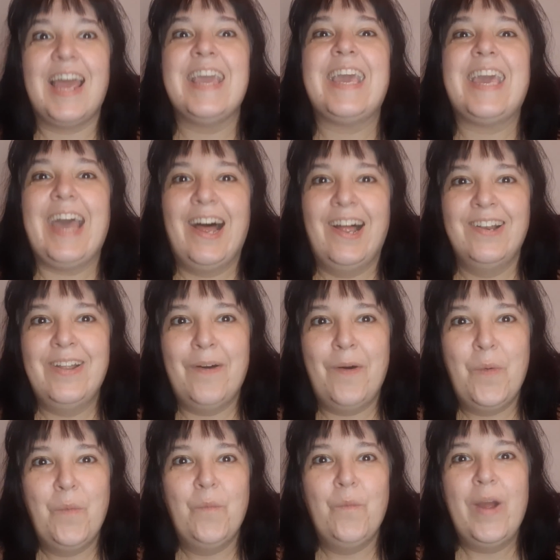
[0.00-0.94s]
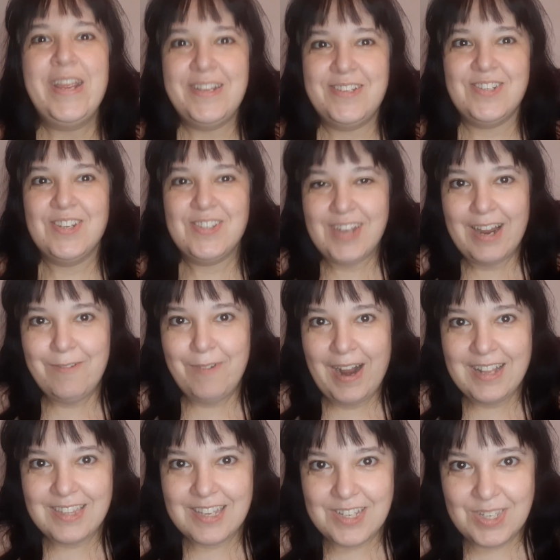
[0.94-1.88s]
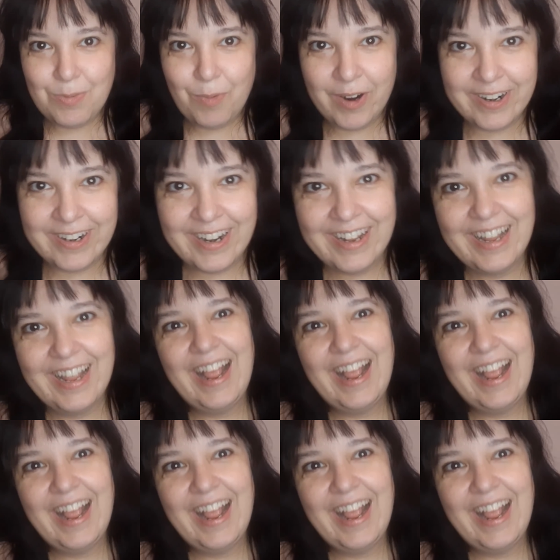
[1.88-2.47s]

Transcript: I cannot wait to direct this one.